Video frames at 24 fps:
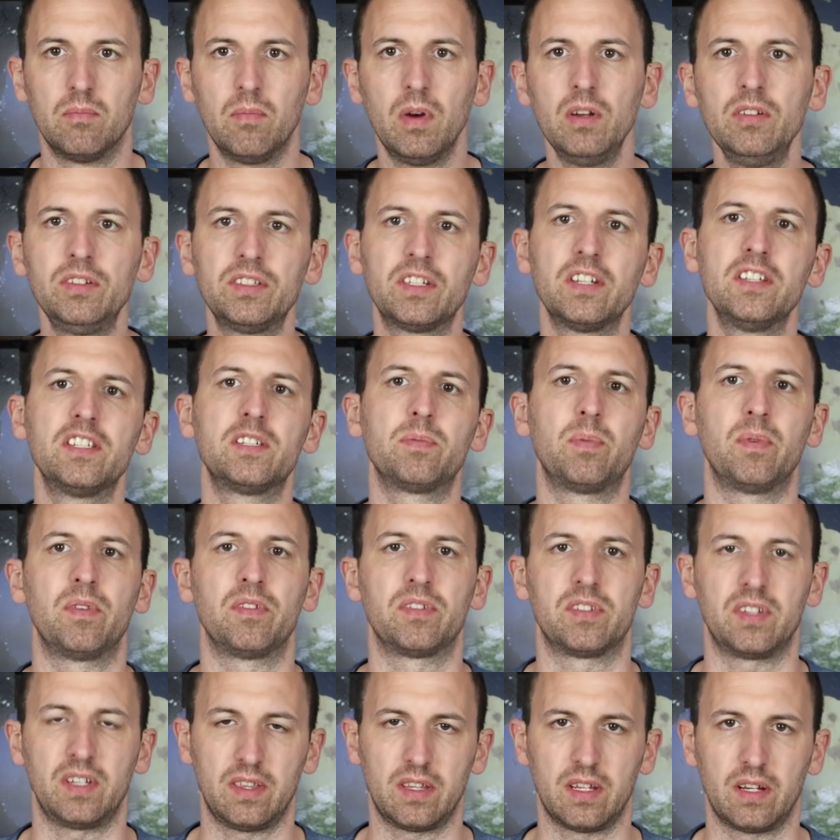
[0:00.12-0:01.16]
Most
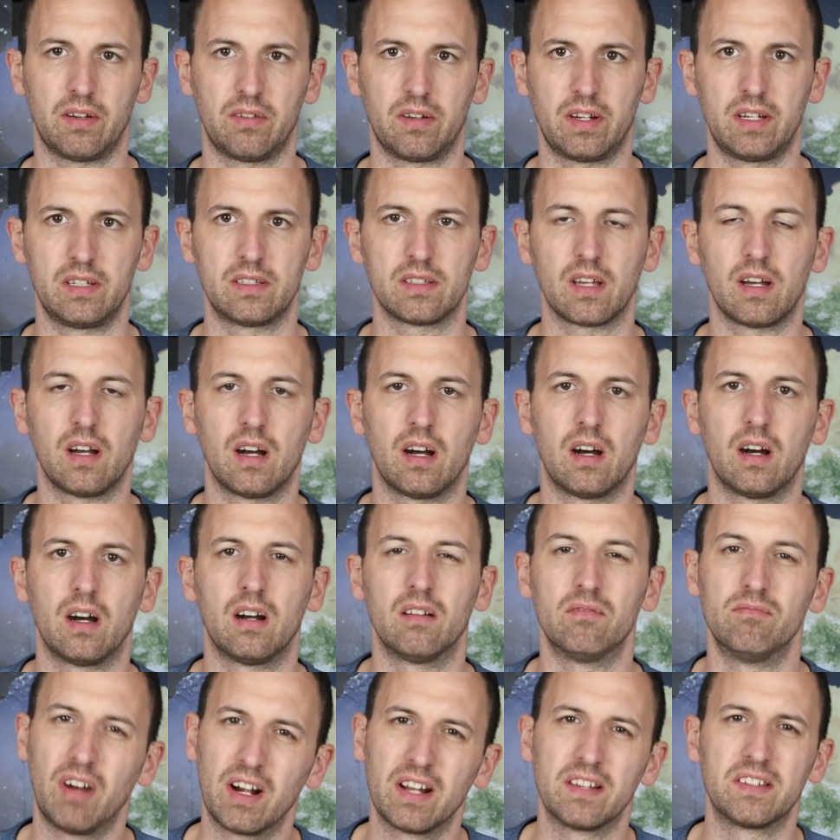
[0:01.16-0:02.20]
conspiracy theories
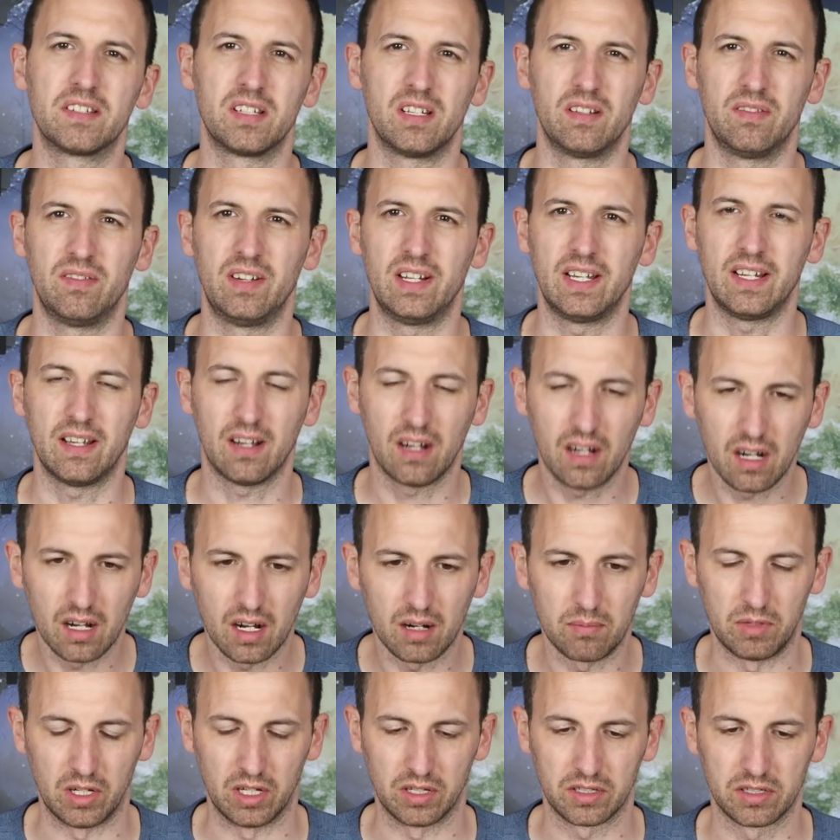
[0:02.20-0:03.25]
are relatively
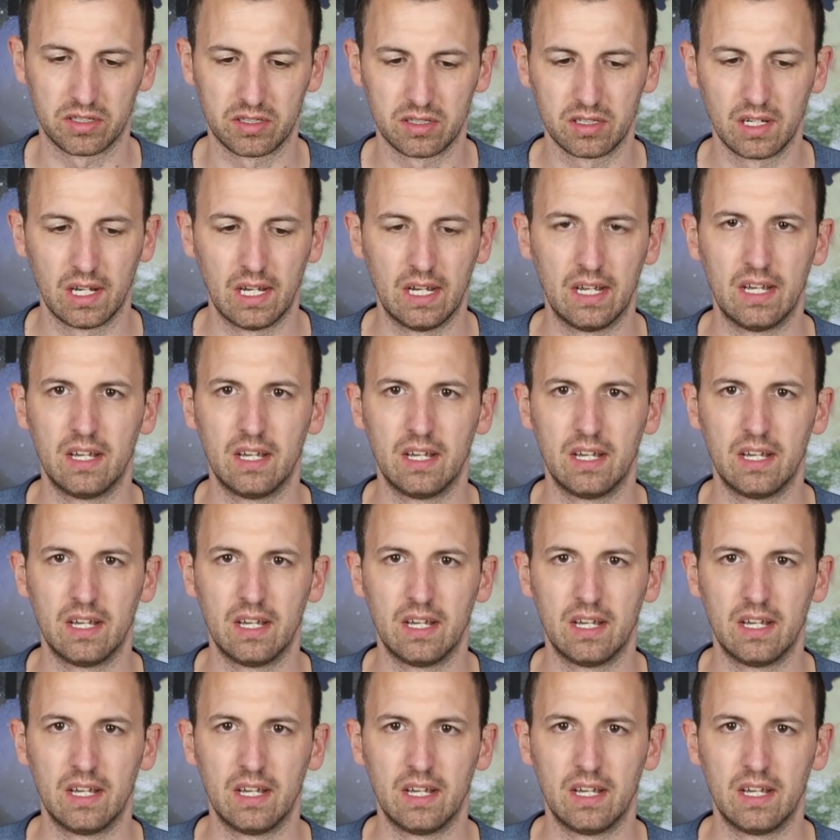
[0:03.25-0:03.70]
harmless.